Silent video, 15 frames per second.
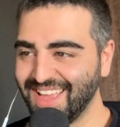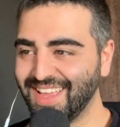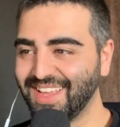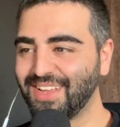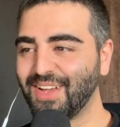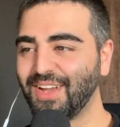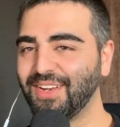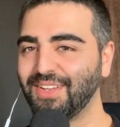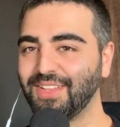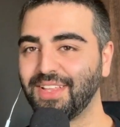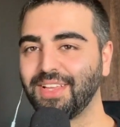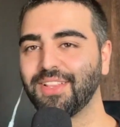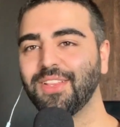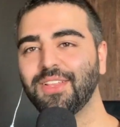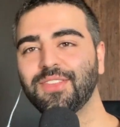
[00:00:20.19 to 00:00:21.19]
Kind of
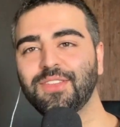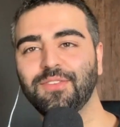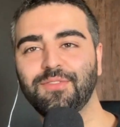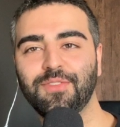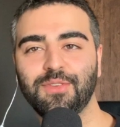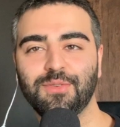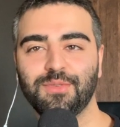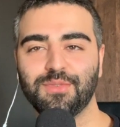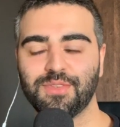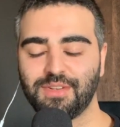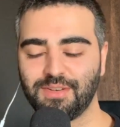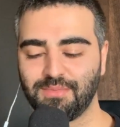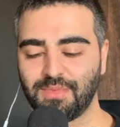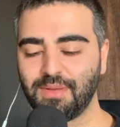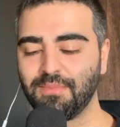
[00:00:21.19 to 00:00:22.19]
like lit the fuse
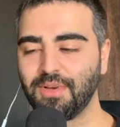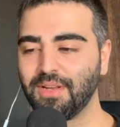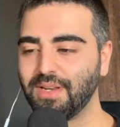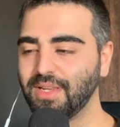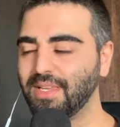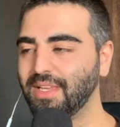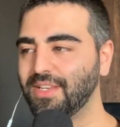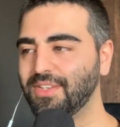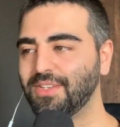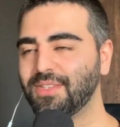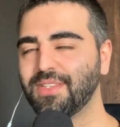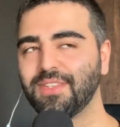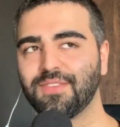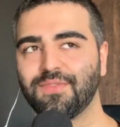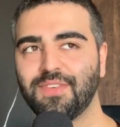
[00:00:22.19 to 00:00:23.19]
under my butt again, just
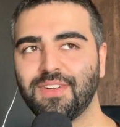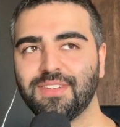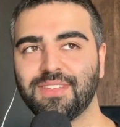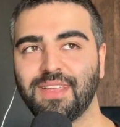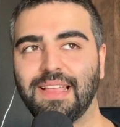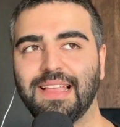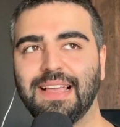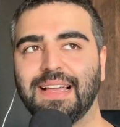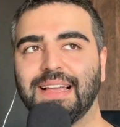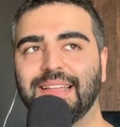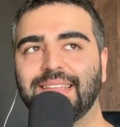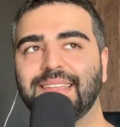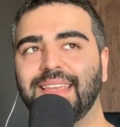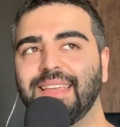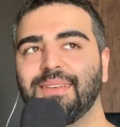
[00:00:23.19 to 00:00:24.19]
as far as like, God
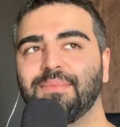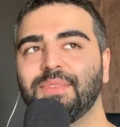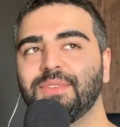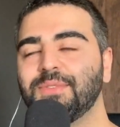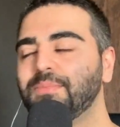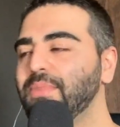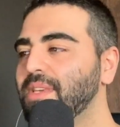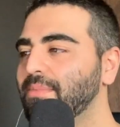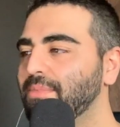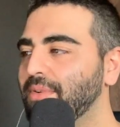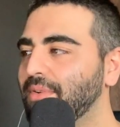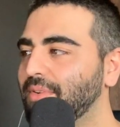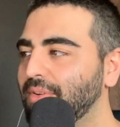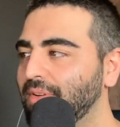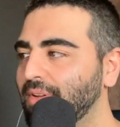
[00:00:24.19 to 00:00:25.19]
damn, those
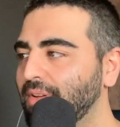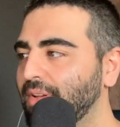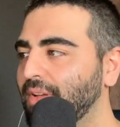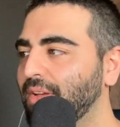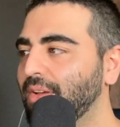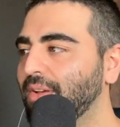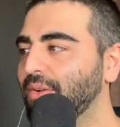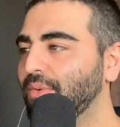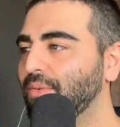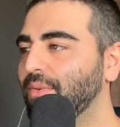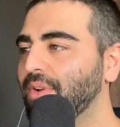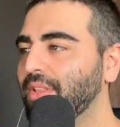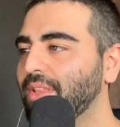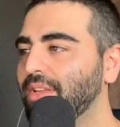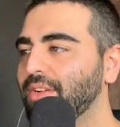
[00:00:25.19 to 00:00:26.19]
people
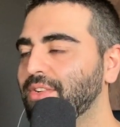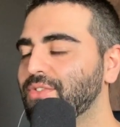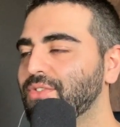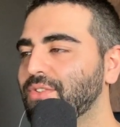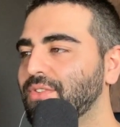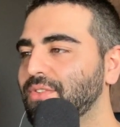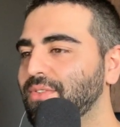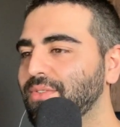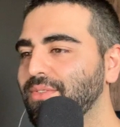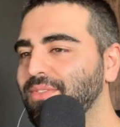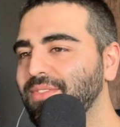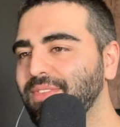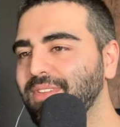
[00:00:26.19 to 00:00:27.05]
really are screwed.